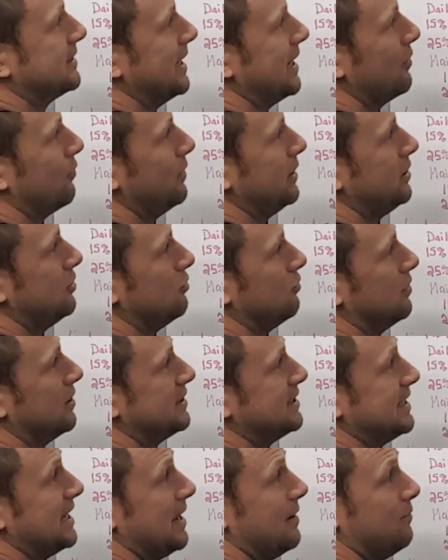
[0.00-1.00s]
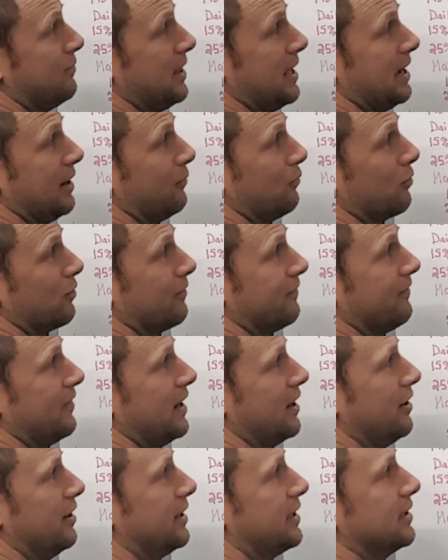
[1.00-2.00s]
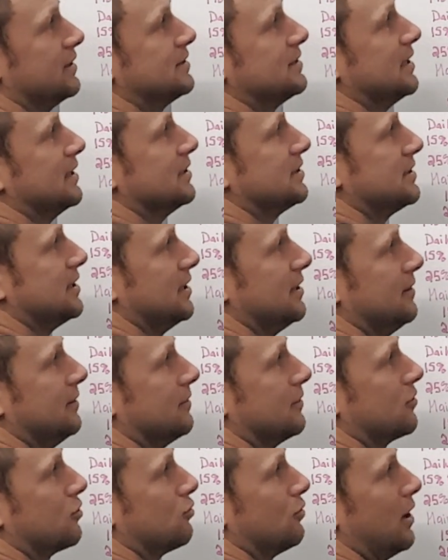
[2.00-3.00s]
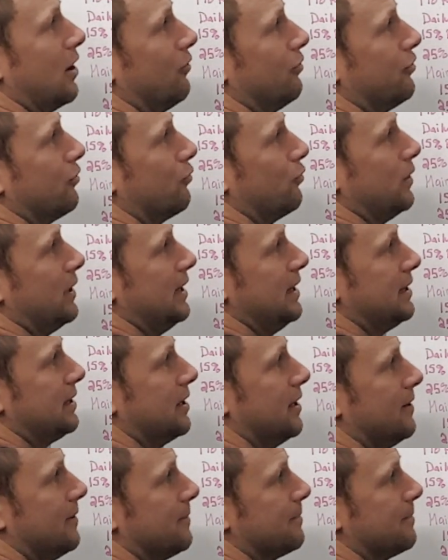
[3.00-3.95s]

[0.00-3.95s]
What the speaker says: say we do the same thing, we're very consistent throughout the week,